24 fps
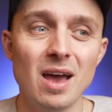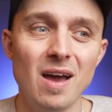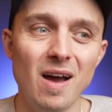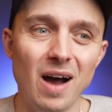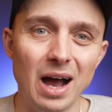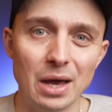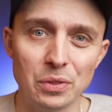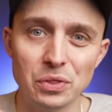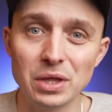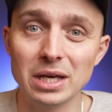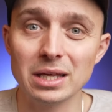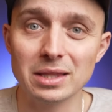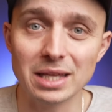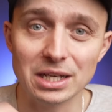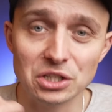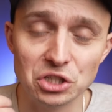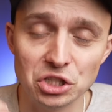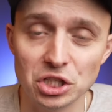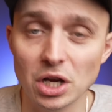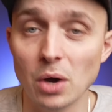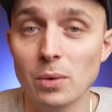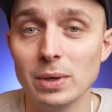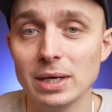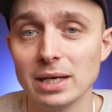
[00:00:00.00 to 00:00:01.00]
I think they're
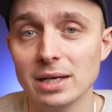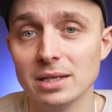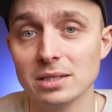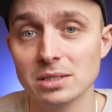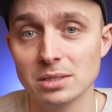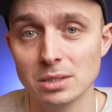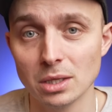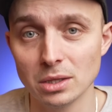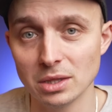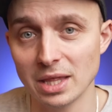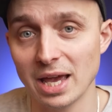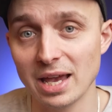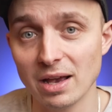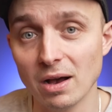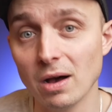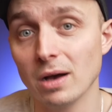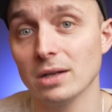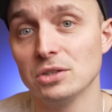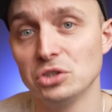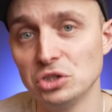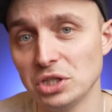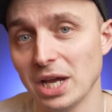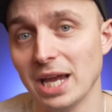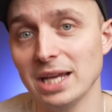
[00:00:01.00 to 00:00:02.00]
showing us that they are
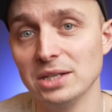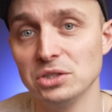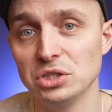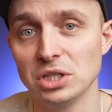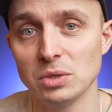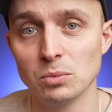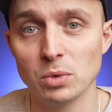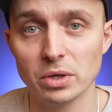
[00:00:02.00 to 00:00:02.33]
changing